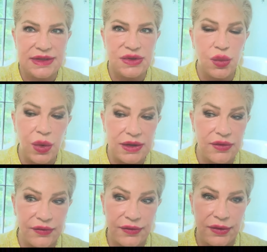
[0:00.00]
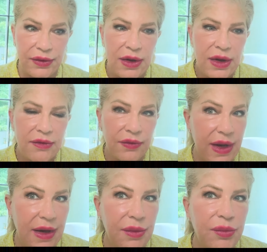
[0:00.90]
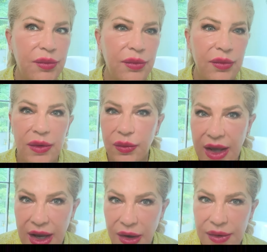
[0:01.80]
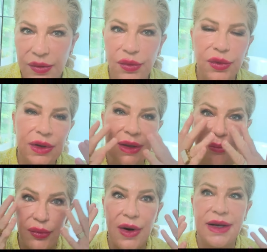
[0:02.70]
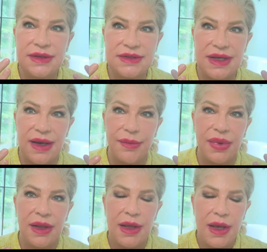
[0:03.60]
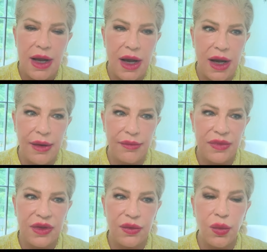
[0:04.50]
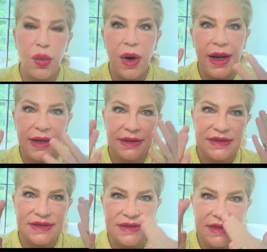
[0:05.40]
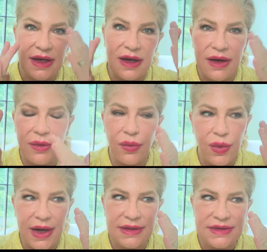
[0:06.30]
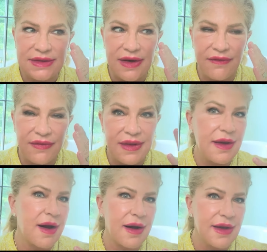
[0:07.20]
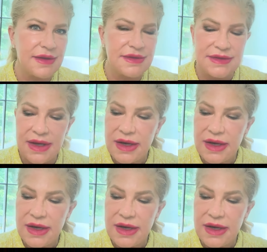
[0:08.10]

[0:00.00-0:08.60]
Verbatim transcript: is wonderful for how, how it really brightens up um, the whites, uh, whites of the eyes.